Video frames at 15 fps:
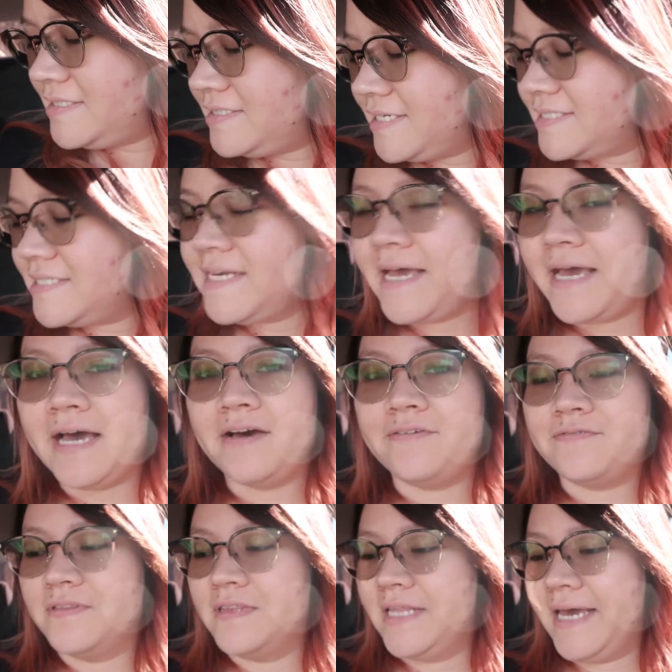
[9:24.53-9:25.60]
doesn't
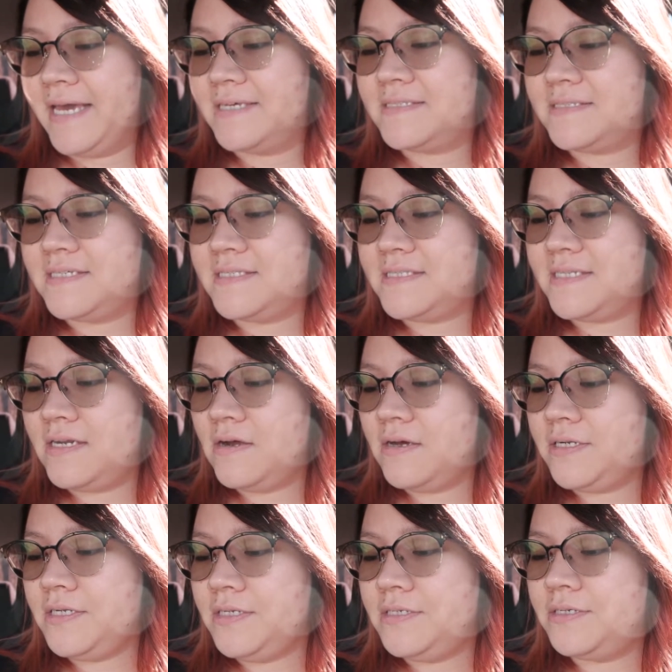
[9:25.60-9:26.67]
have legs to sit
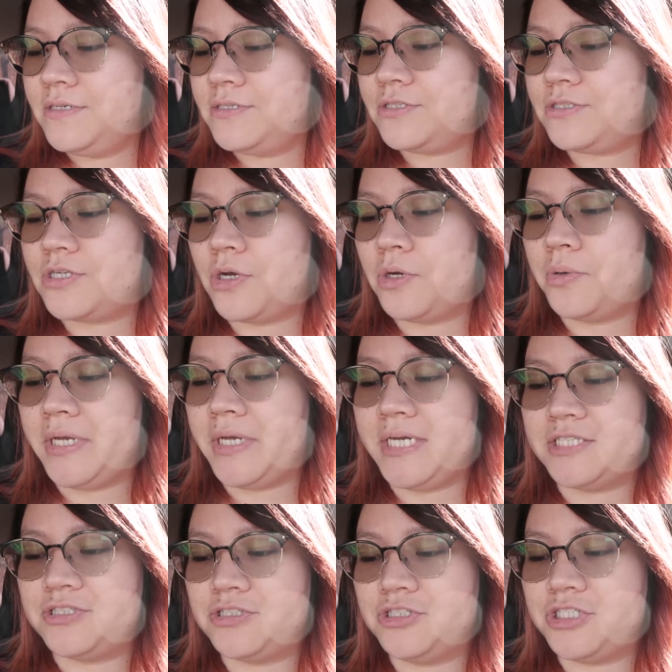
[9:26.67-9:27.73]
on, so
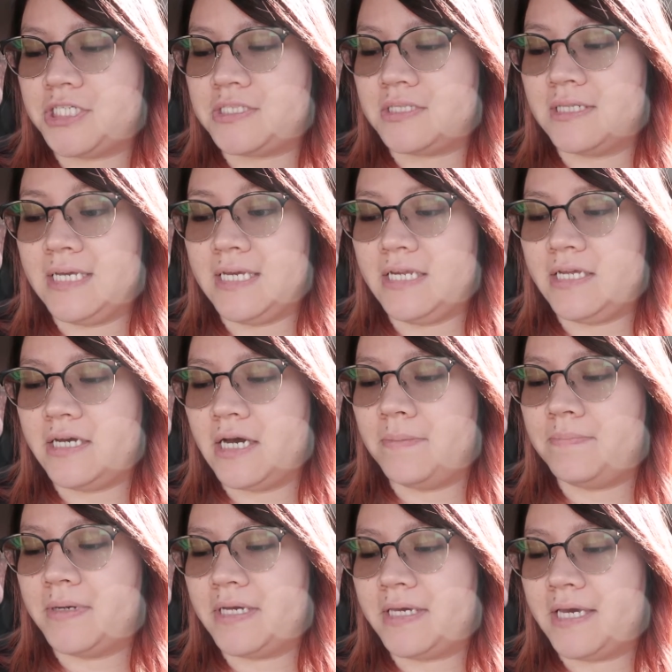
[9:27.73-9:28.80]
it's just leaning
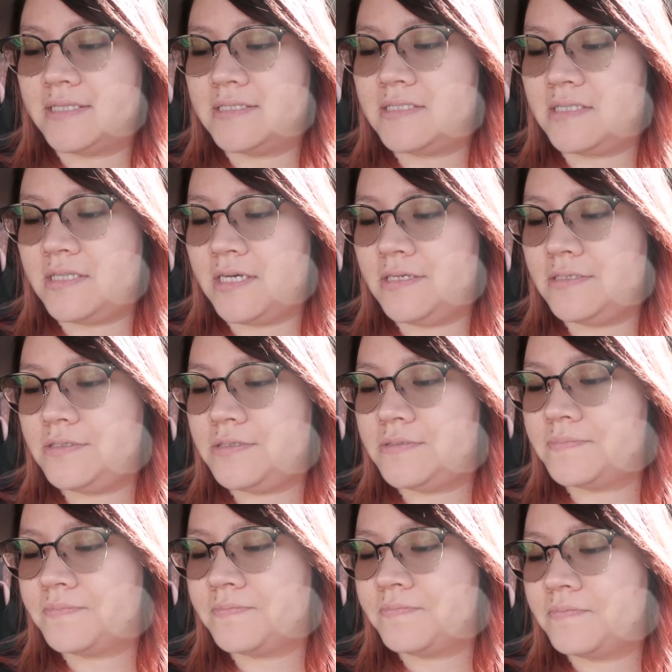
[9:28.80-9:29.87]
up against things
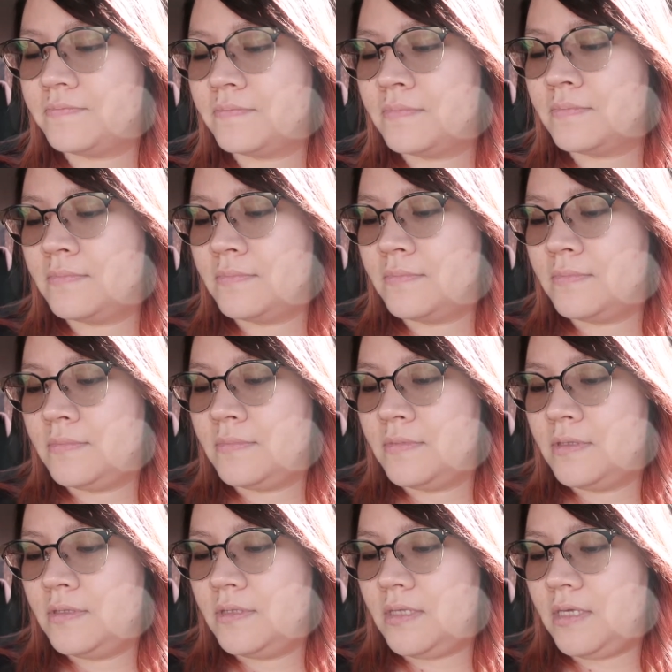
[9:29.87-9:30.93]

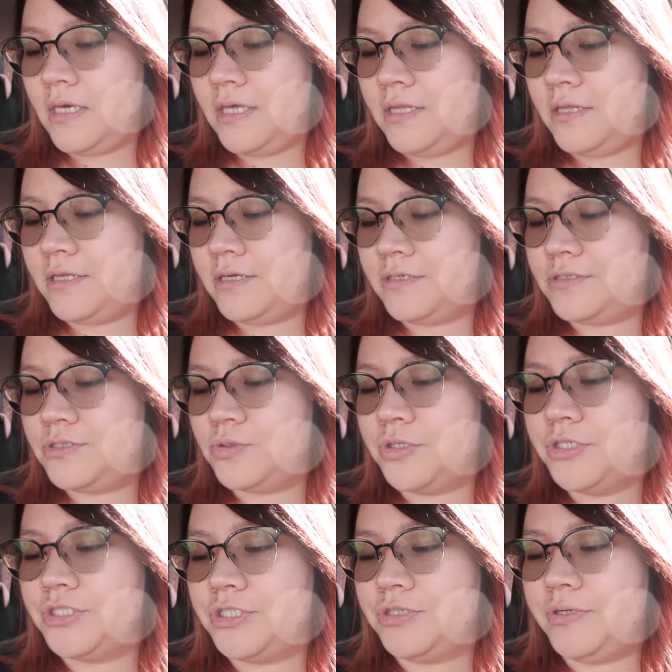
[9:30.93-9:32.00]
in the
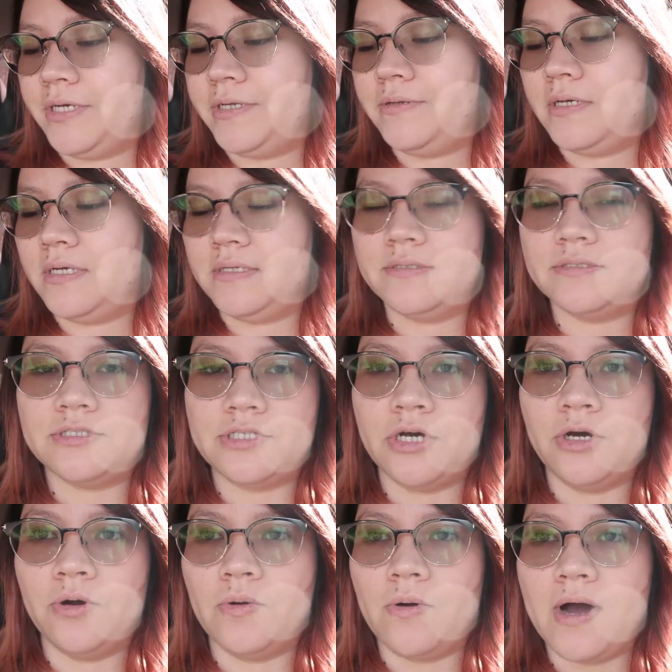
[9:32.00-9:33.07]
storage unit.
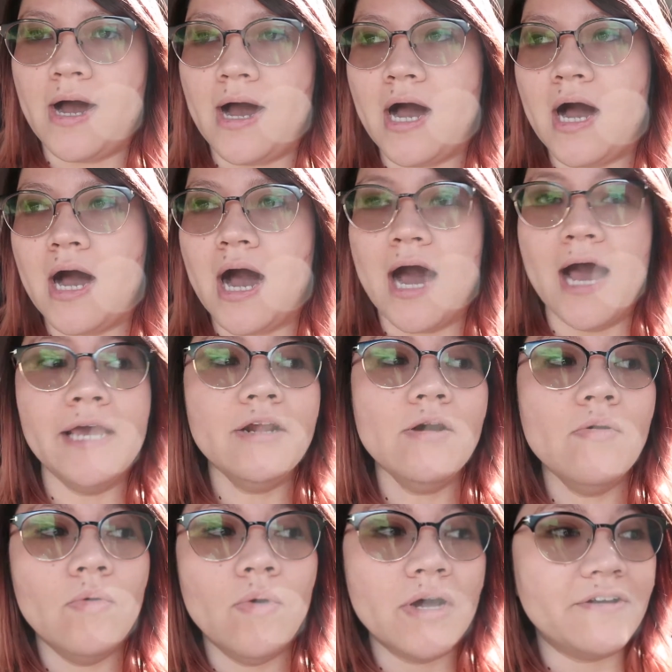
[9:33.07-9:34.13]
So I
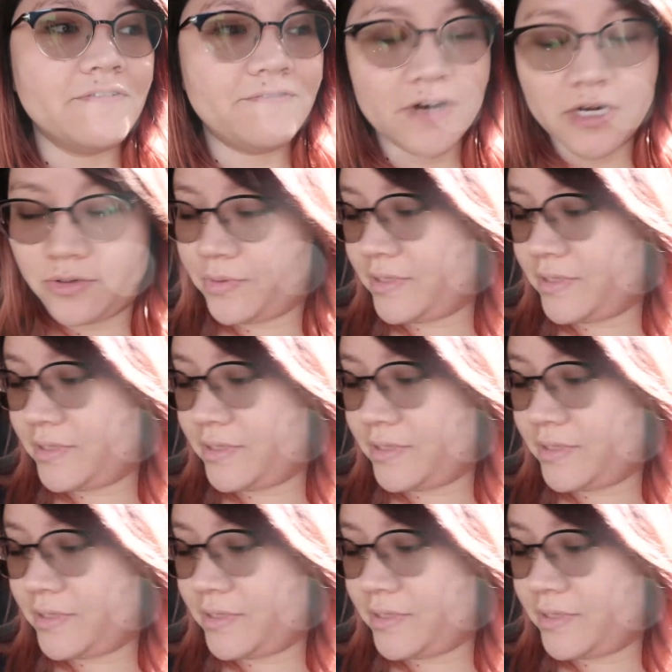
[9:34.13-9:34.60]
don't wanna fuck